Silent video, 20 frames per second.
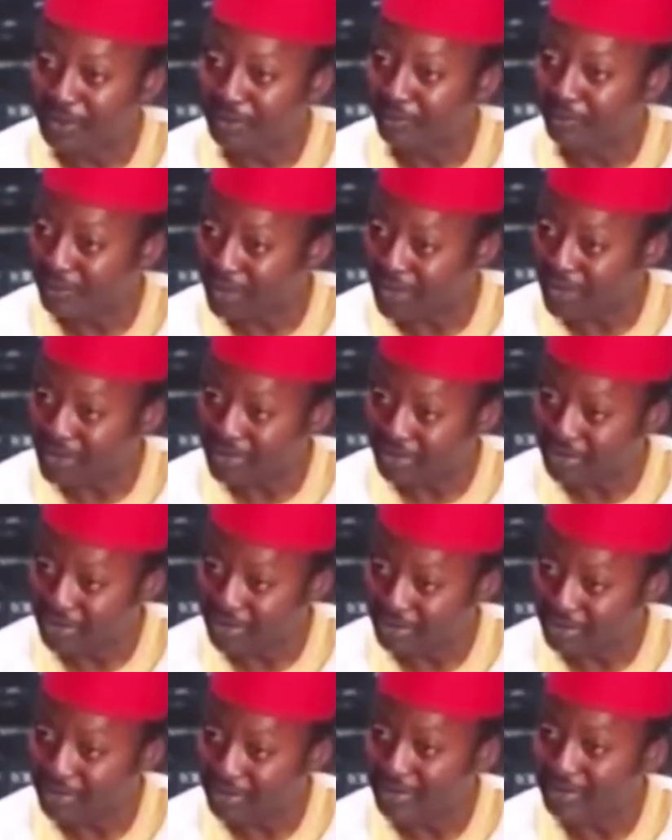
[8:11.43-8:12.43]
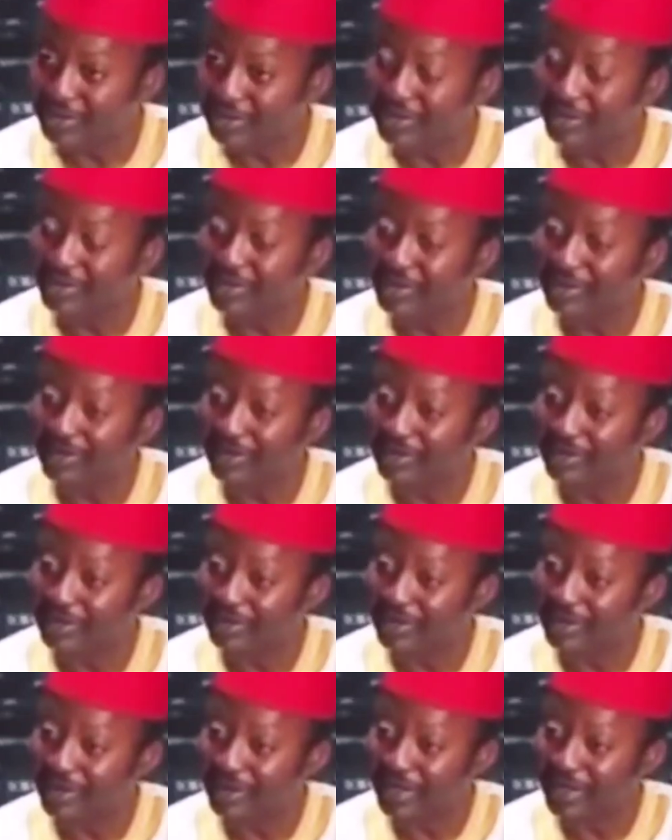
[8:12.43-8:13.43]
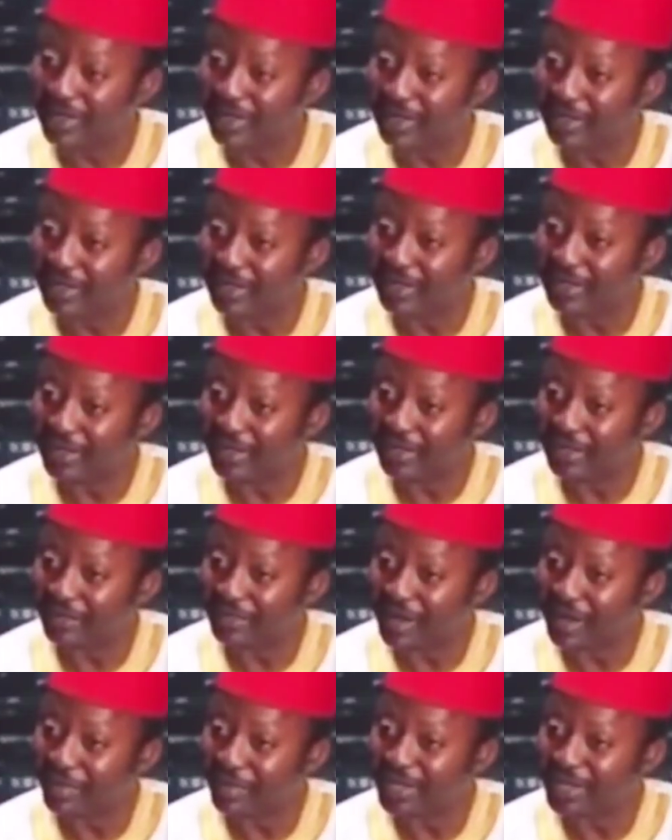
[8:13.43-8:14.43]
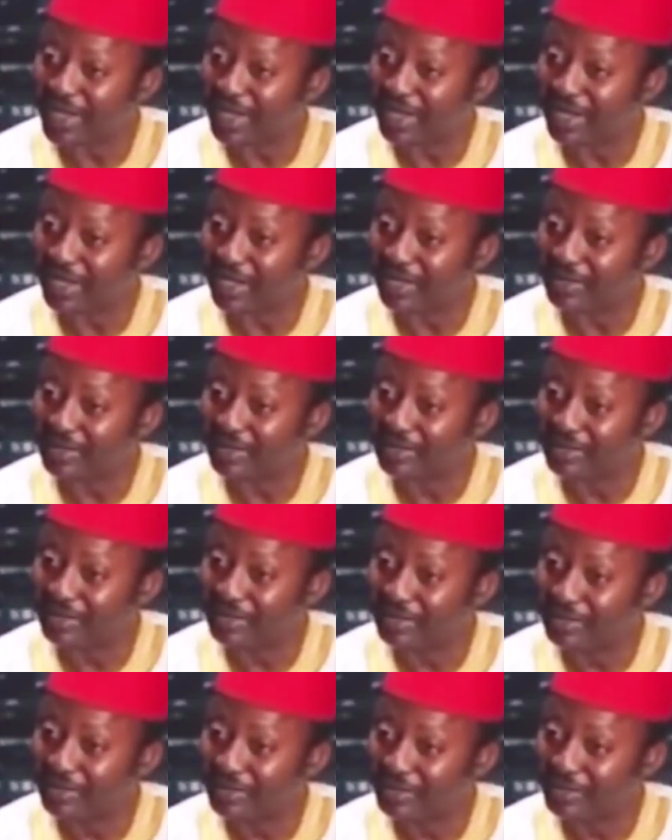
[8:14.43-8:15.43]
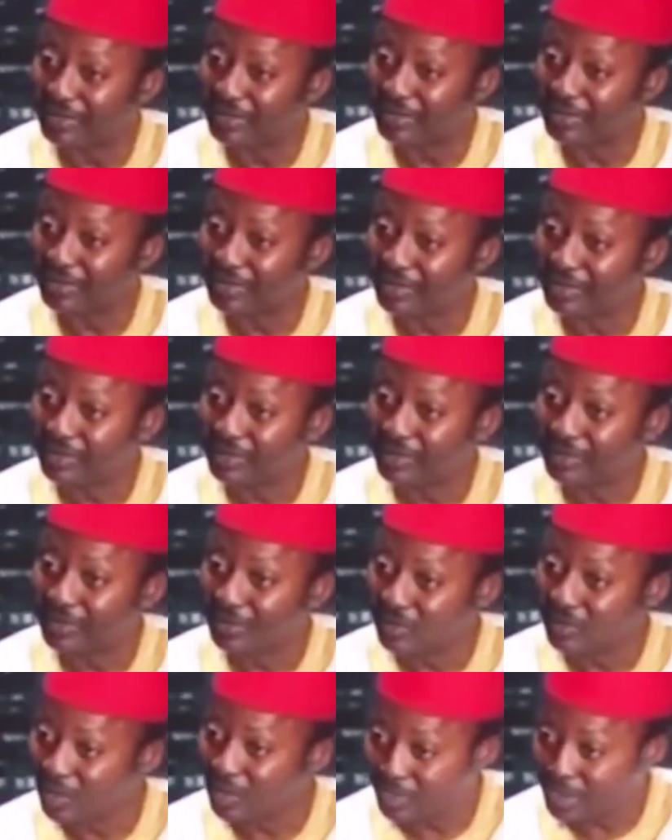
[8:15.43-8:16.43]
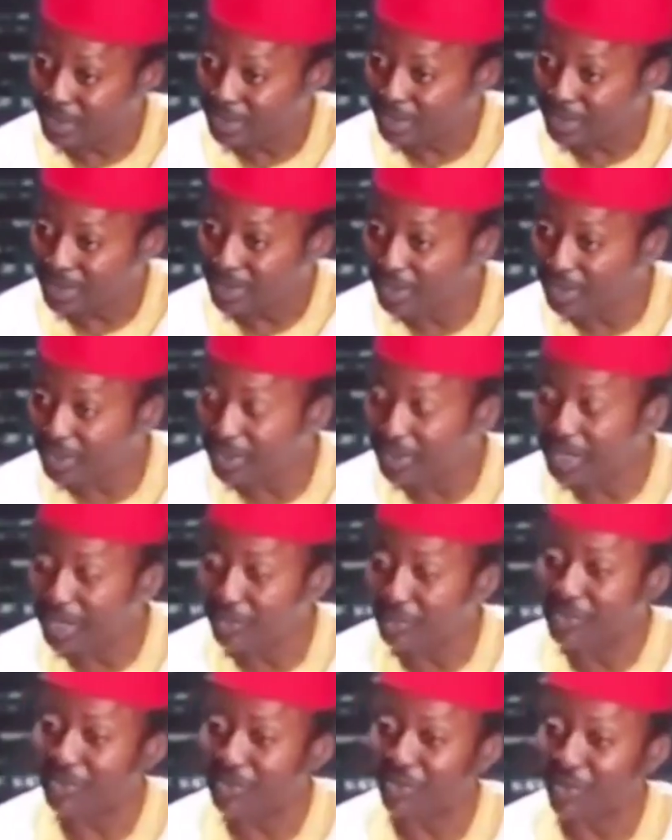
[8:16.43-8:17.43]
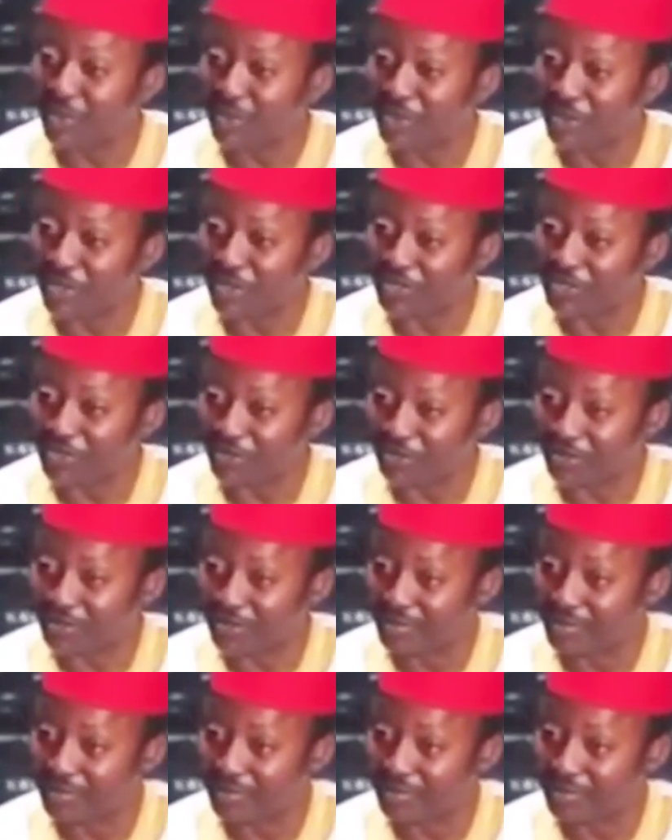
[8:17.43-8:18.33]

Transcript: the Fulani tribal dialect, will be the language of communication.